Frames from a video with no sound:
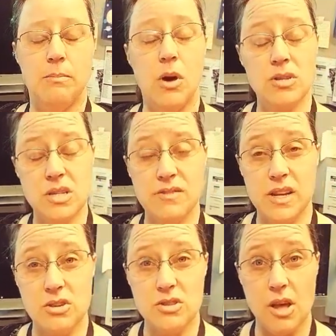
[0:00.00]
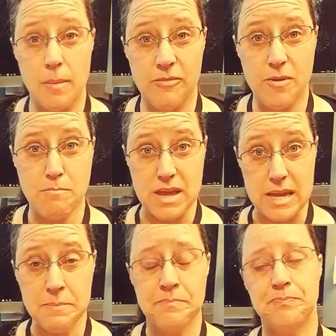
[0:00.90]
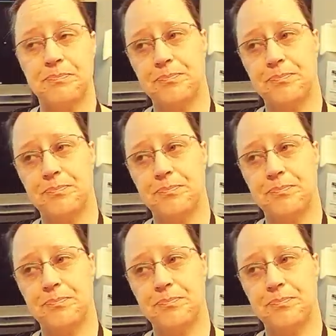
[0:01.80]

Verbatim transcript: Most of the videos will come from me.